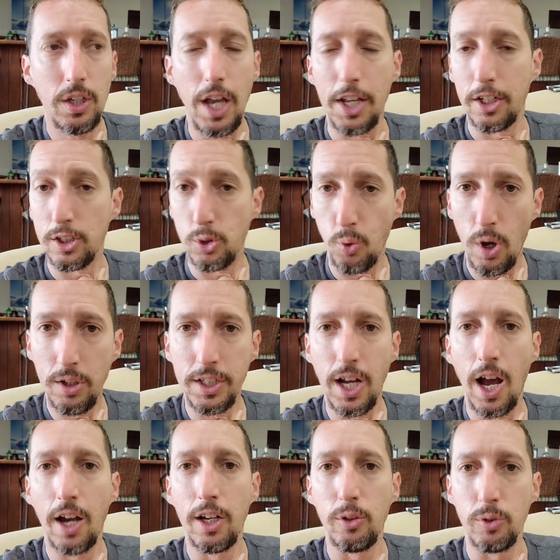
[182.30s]
and you're
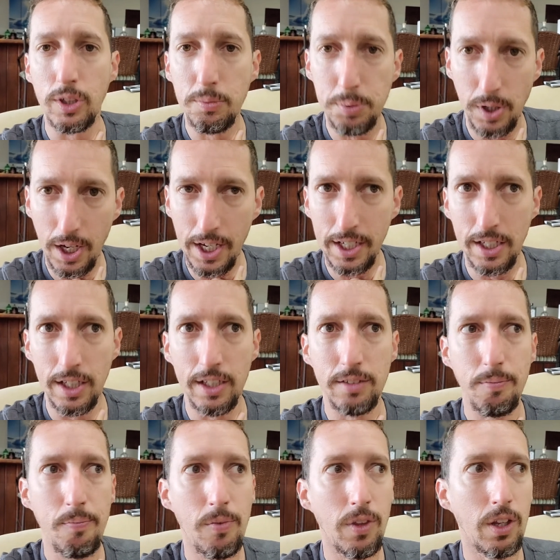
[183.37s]
dwelling on it, replaying
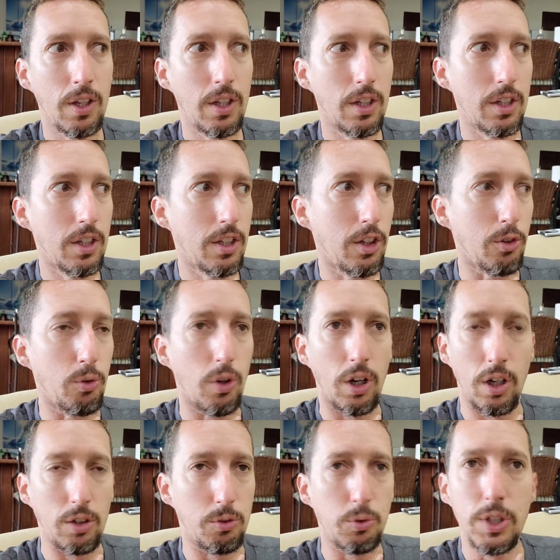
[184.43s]
it,
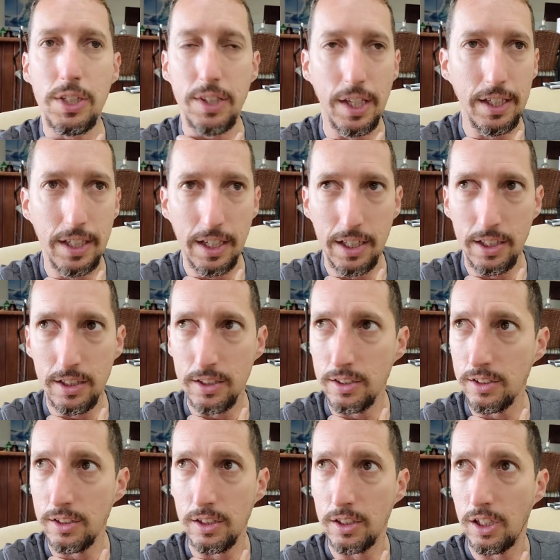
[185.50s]

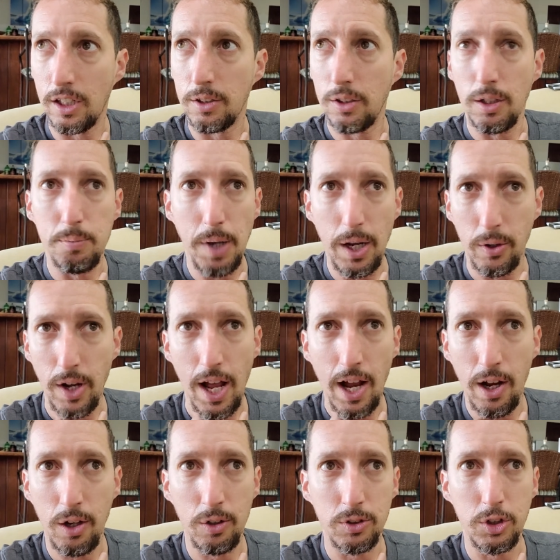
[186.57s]
rethinking about
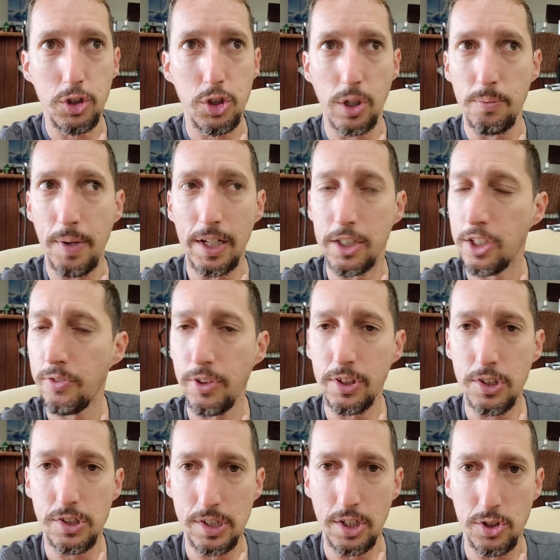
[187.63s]
how you should have made a
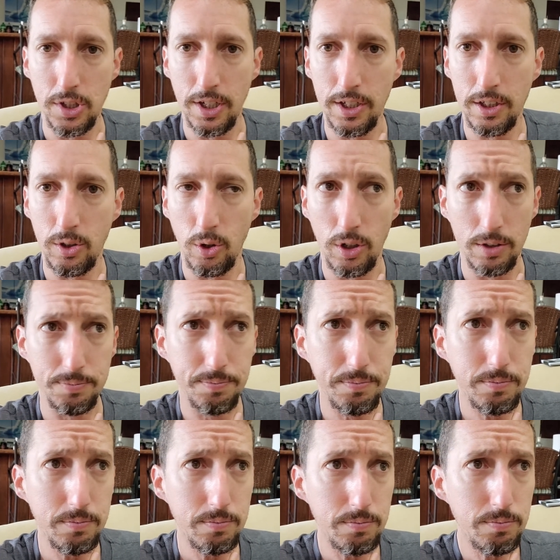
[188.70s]
different decision or
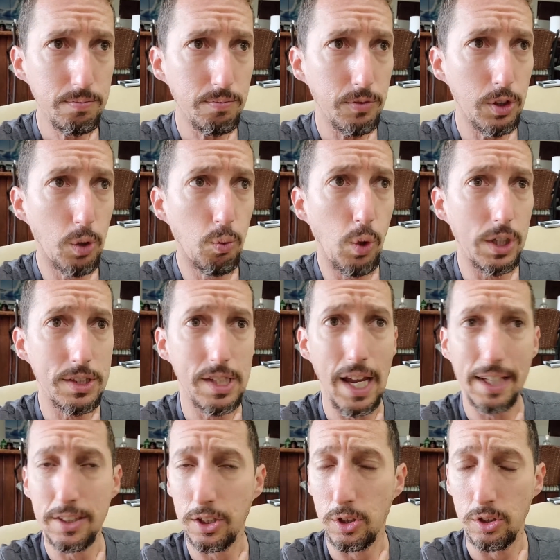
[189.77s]
what
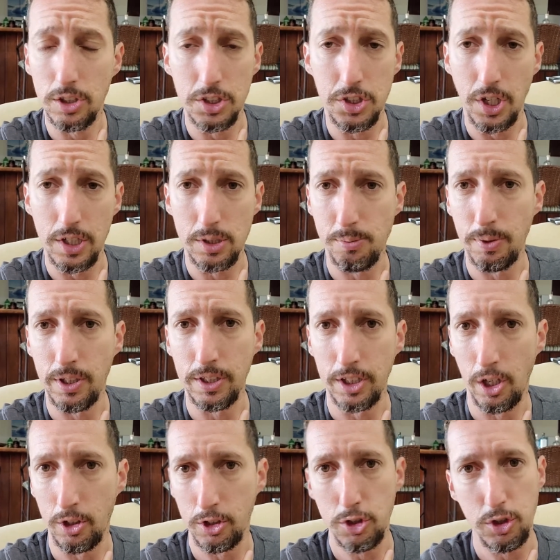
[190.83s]
technical adjustment
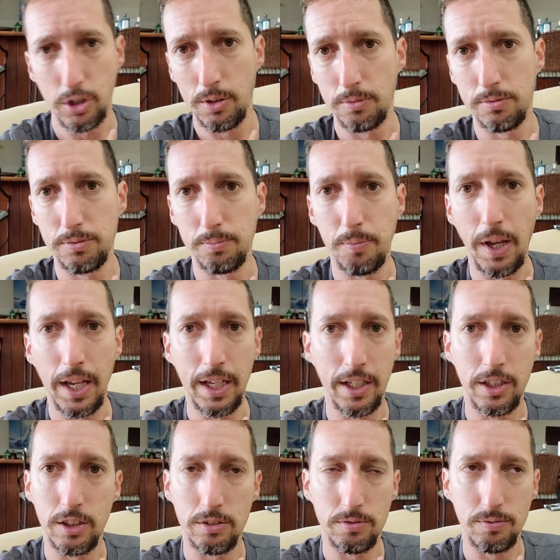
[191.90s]
you should have
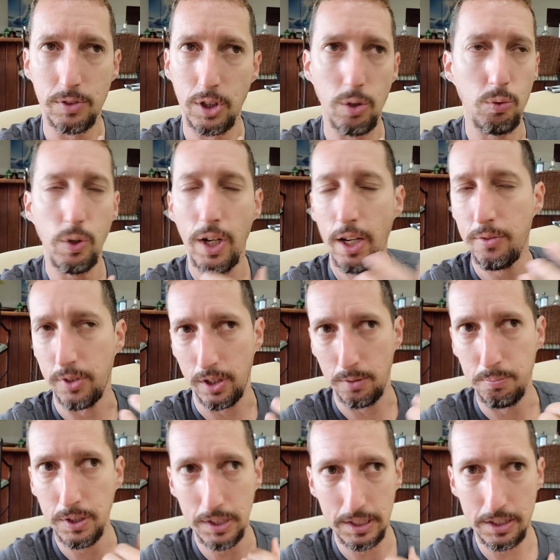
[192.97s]
made, or whatever,
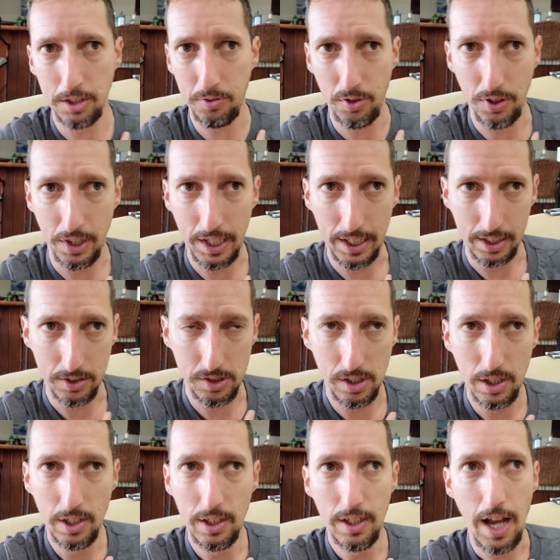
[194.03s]
a million different
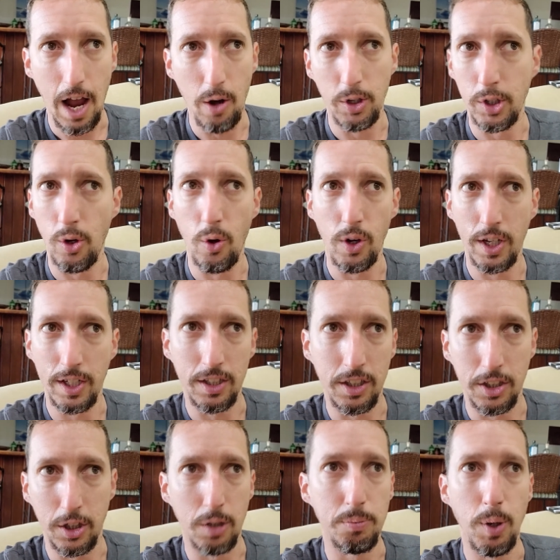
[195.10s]
things, how
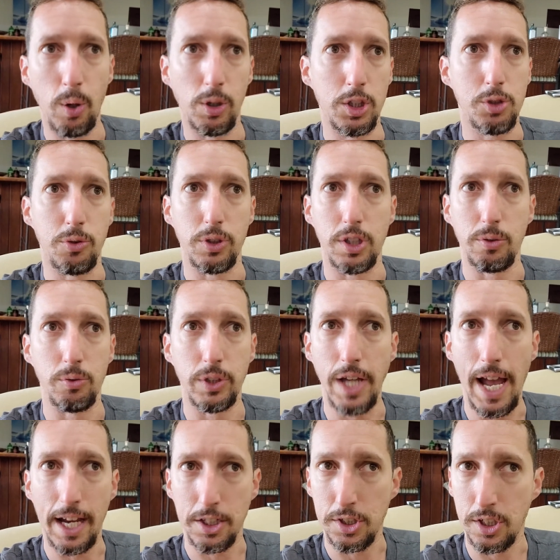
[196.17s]
annoying your opponent's
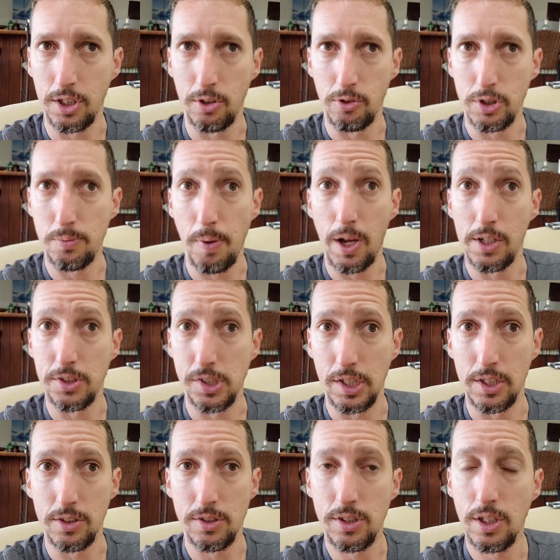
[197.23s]
reaction or response
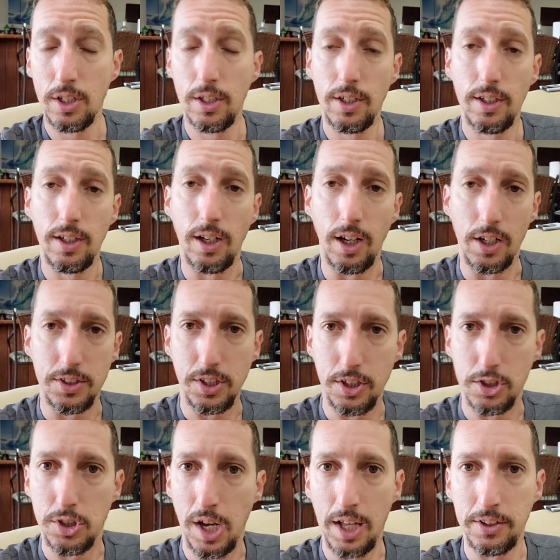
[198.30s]
is to
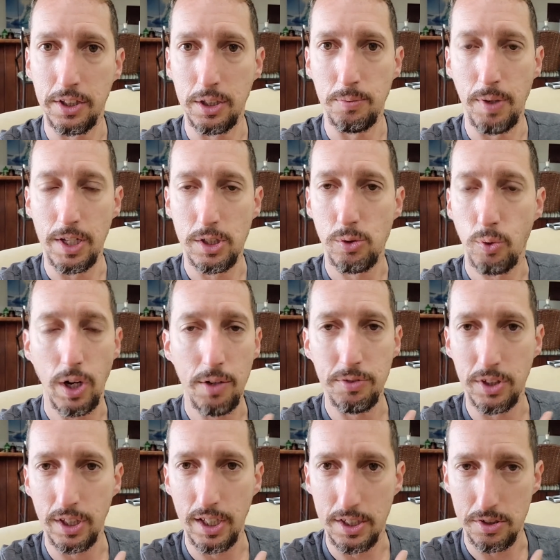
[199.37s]
the shot that you missed,
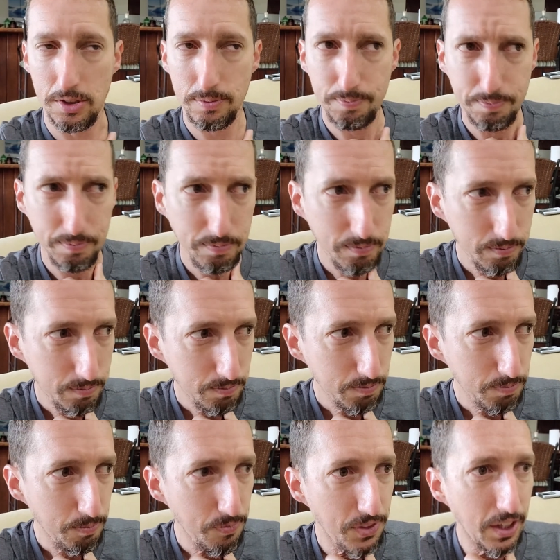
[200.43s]
whatever it is.
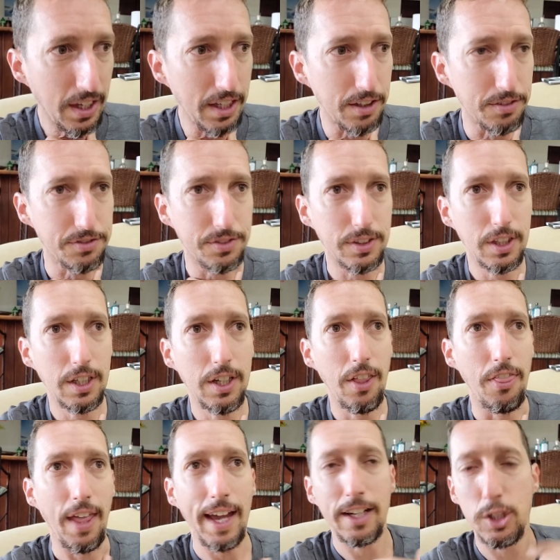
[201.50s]
If
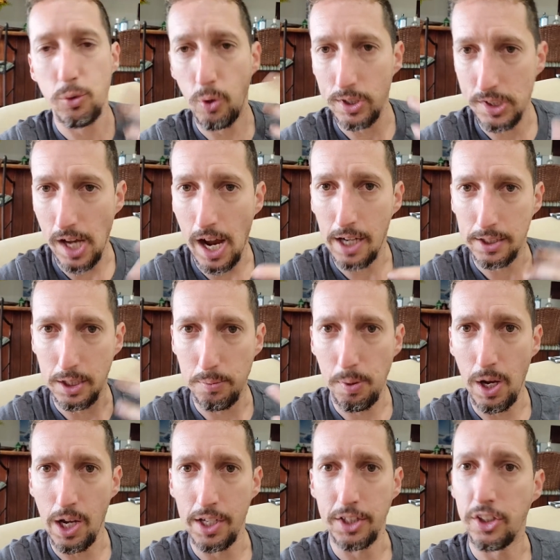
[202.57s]
that is what's
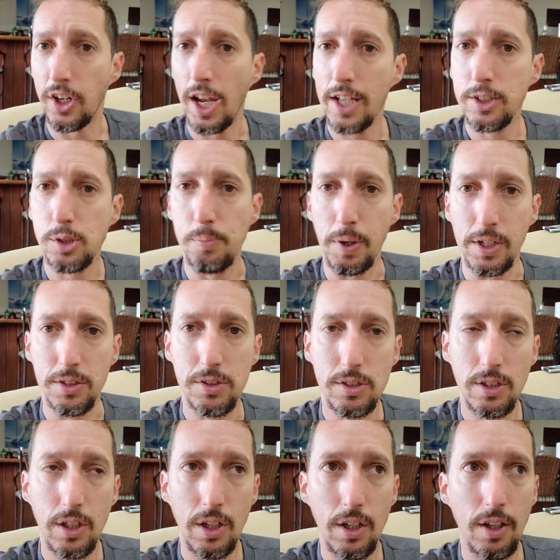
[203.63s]
occupying your headspace,